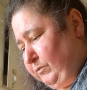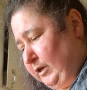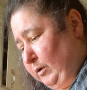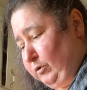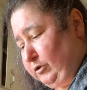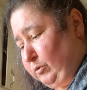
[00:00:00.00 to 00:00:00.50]

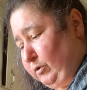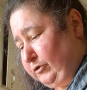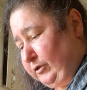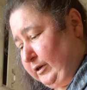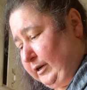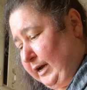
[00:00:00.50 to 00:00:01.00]
And what's the worst
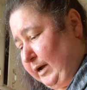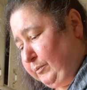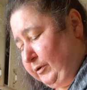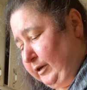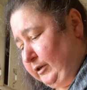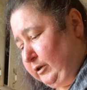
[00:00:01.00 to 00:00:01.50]
that could
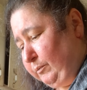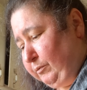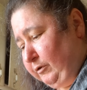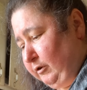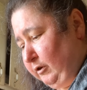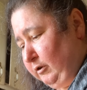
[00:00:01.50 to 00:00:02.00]
happen? You end up
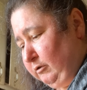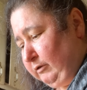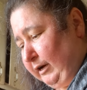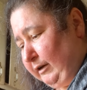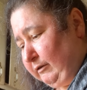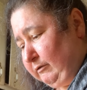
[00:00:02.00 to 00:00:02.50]

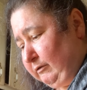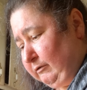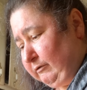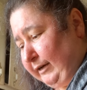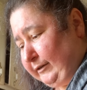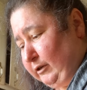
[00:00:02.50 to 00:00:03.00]

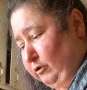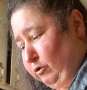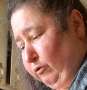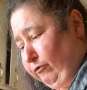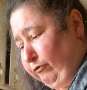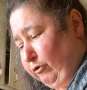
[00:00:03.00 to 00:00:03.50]
liking a
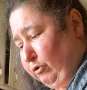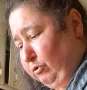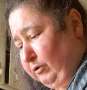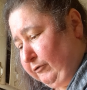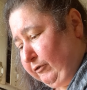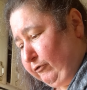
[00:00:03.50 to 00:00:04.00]
new
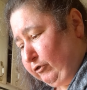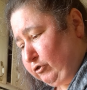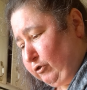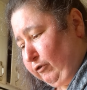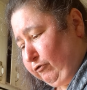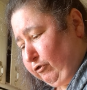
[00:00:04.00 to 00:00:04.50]
food, even if it's
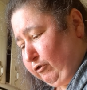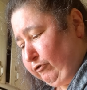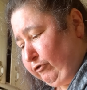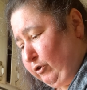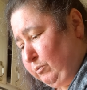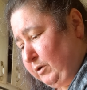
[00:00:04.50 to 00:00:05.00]
only for a
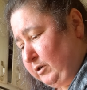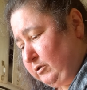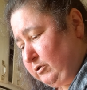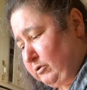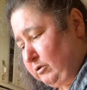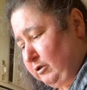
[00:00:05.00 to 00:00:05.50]
few
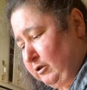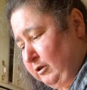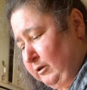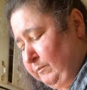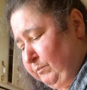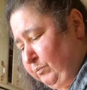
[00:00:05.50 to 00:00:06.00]
months.
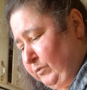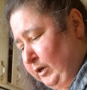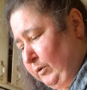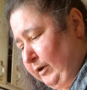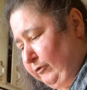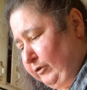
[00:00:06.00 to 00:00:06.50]
You
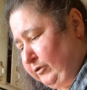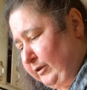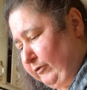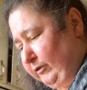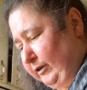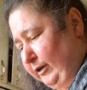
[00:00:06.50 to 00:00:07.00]
know, every
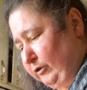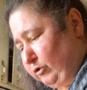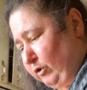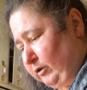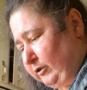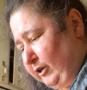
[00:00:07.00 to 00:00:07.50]
seven years
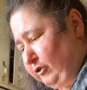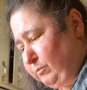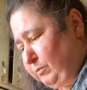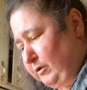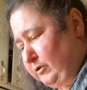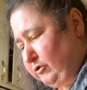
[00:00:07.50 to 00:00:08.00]
our taste
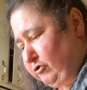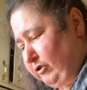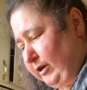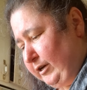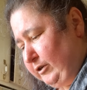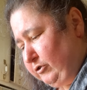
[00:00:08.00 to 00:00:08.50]
buds
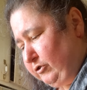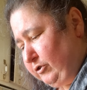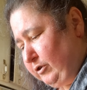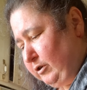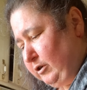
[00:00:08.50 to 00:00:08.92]
change.